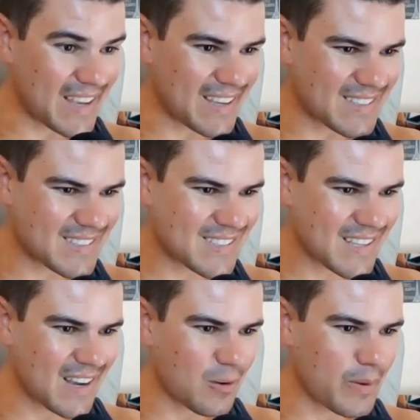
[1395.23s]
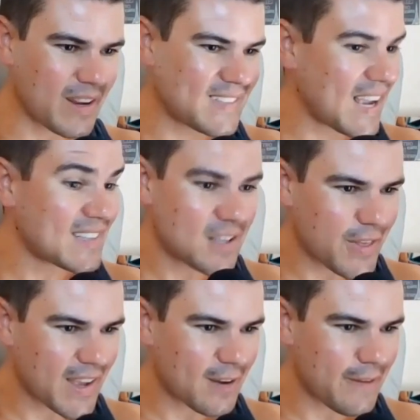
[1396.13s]
is we tend
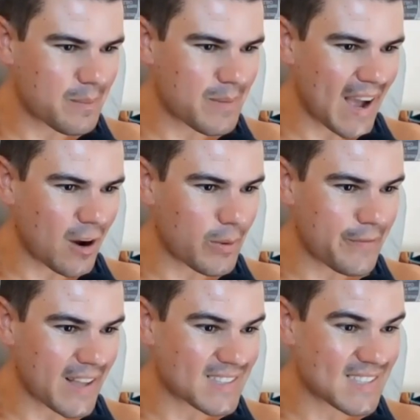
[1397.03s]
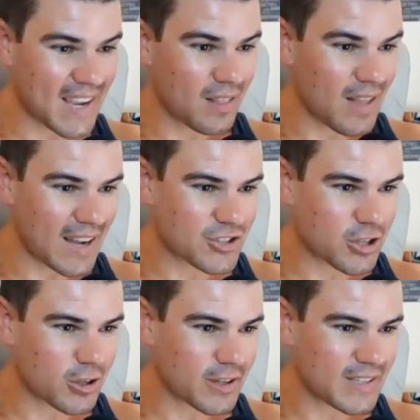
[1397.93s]
to think of him now with that
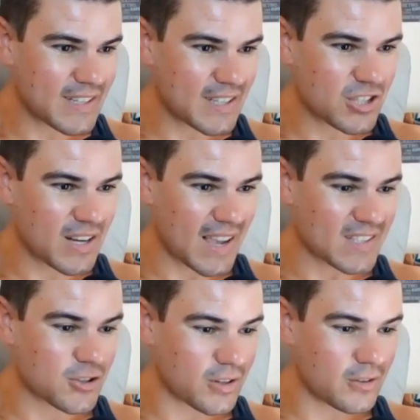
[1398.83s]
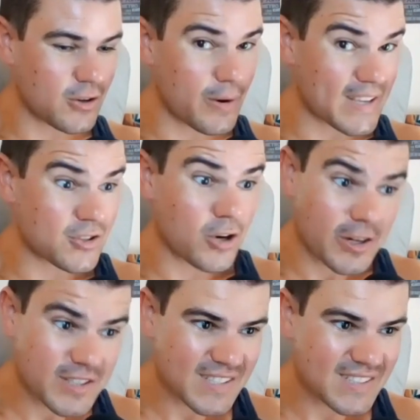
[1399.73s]
psychological condition as known as
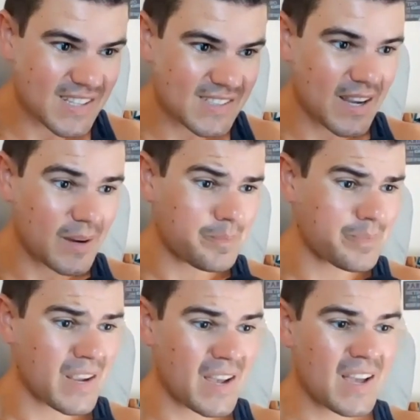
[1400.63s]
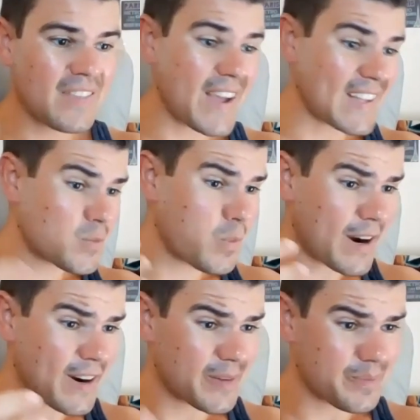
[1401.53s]
narcissism. That's
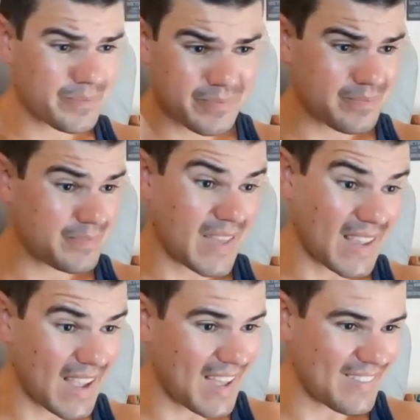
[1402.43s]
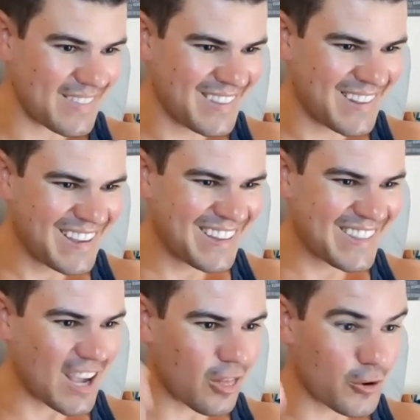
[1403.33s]
where they get
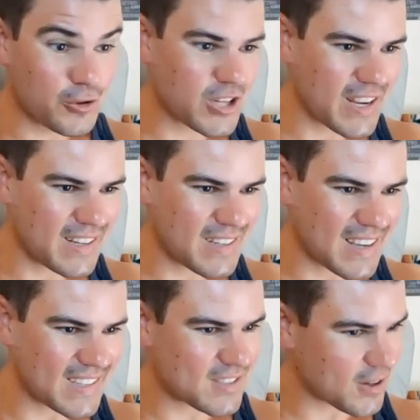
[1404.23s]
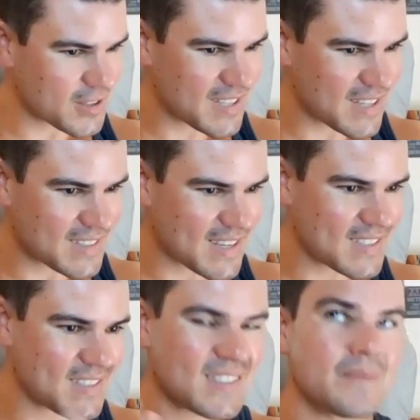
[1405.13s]
the illusion is
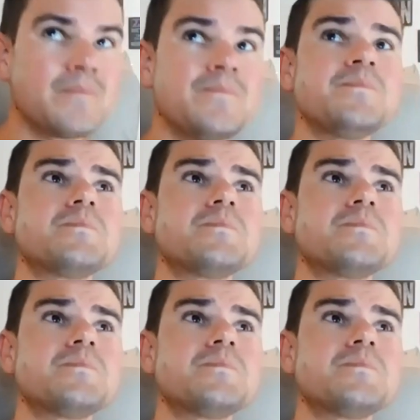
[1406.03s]
Narcissus.